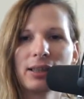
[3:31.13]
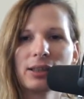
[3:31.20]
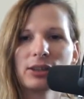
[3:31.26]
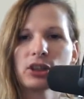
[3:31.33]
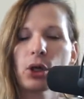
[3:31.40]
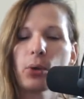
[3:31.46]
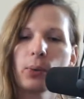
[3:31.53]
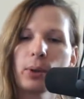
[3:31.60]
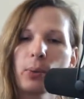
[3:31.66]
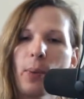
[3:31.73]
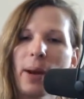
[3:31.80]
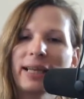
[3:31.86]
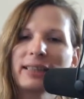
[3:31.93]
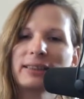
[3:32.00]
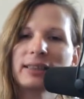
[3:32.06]
So we
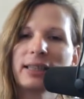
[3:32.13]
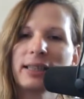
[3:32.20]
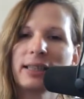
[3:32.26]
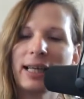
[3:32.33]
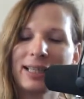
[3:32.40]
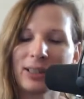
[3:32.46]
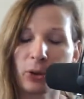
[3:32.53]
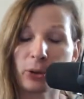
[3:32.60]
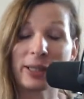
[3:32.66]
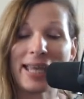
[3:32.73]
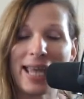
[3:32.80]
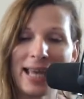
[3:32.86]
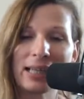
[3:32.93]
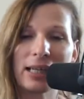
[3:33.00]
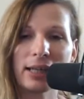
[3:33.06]
wasted an
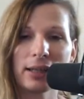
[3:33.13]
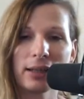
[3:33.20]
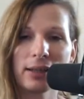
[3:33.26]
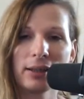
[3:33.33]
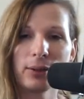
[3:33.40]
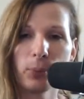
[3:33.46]
organic,